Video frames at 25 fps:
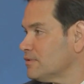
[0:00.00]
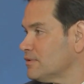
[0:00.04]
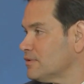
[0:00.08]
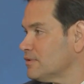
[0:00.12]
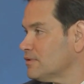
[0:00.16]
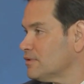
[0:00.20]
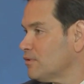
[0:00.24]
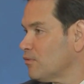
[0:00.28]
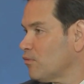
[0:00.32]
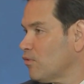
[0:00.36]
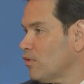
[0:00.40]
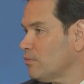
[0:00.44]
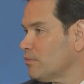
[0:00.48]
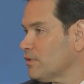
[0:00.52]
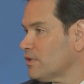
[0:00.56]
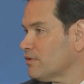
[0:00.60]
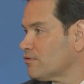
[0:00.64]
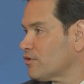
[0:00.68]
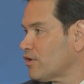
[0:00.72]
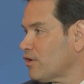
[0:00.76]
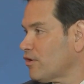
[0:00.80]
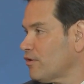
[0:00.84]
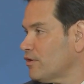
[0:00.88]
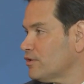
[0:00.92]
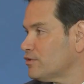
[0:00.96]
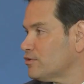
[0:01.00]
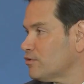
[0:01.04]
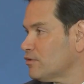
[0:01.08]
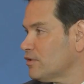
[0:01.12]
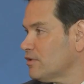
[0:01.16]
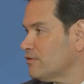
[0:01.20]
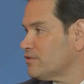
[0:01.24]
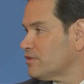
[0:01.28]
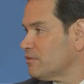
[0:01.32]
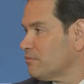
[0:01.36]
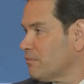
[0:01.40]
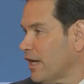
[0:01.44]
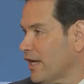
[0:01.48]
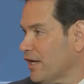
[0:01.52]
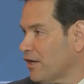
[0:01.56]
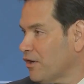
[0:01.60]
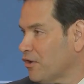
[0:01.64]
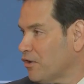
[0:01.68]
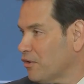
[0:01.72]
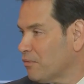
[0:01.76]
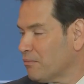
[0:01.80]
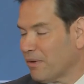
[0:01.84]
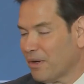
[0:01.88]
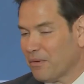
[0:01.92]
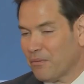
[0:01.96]
the woman of courage who lives in my
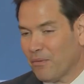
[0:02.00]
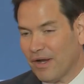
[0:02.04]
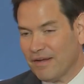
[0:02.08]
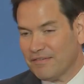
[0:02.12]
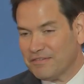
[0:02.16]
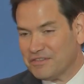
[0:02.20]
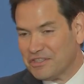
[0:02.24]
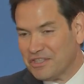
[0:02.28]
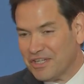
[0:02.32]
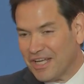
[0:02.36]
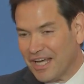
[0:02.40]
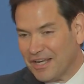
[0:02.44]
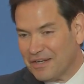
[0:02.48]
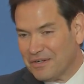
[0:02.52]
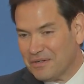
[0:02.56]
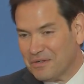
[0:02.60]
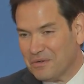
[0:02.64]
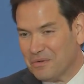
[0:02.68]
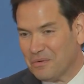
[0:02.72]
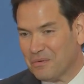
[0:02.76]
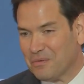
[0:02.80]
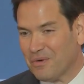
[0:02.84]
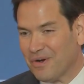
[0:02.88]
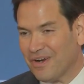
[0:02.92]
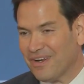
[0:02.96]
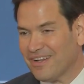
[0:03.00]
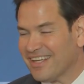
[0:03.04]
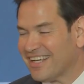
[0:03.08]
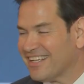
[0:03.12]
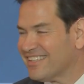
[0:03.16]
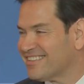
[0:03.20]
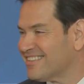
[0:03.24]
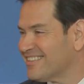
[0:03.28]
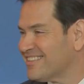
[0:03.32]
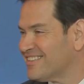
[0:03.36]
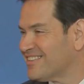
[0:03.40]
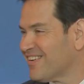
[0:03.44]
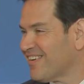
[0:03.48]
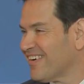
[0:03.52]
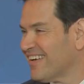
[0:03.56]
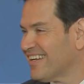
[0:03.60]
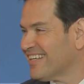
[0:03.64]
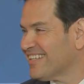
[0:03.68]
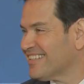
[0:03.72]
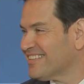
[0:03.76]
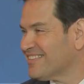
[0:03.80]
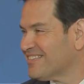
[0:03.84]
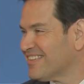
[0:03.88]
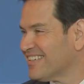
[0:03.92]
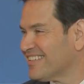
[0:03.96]
home, my wife Jeanette, who gets a
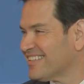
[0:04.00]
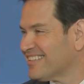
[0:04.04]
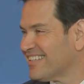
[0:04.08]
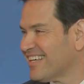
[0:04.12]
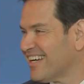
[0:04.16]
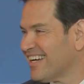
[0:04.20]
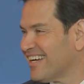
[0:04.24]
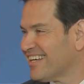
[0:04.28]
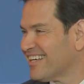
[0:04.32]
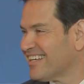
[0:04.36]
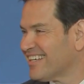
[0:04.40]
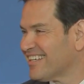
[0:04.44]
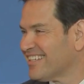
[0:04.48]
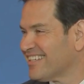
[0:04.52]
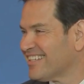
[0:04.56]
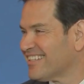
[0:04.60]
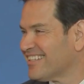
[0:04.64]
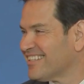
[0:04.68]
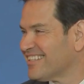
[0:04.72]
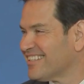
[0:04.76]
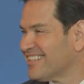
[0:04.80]
Jeanette.